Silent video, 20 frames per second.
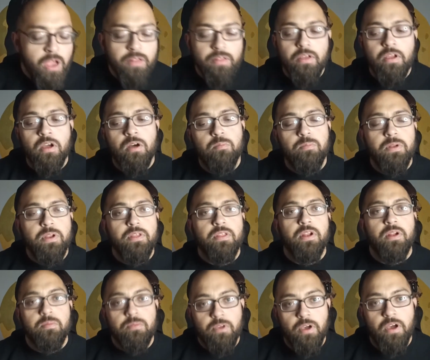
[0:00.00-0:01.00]
and the company
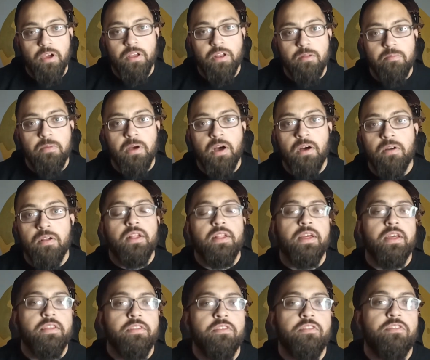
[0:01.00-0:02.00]
that I'm talking about,
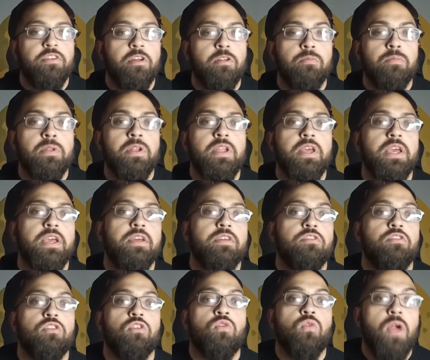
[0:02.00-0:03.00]
ladies and gentlemen,
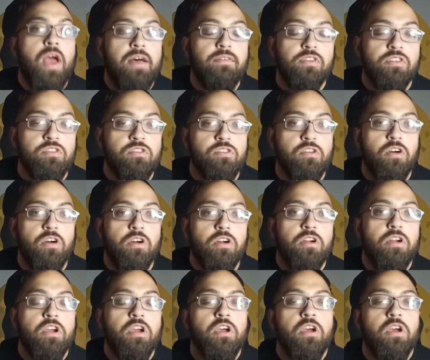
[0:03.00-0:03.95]
is Gravastar.